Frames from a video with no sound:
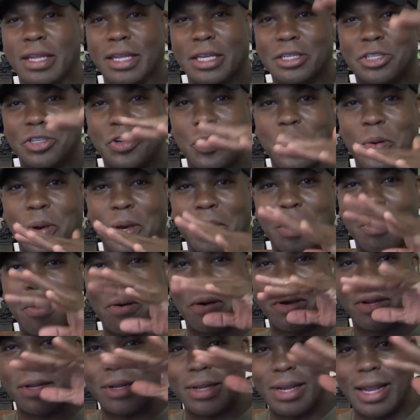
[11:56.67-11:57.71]
that's going
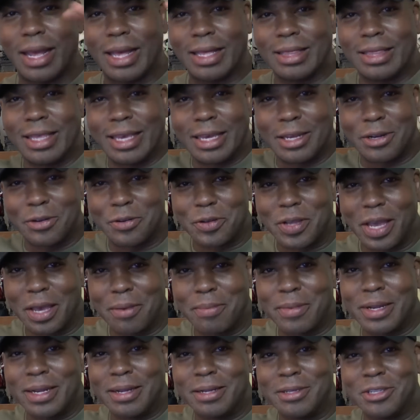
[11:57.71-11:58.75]
on in the
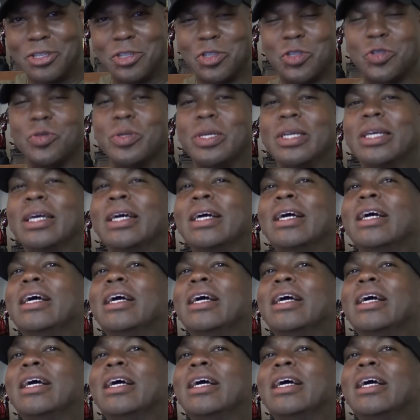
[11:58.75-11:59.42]
entertainment industry.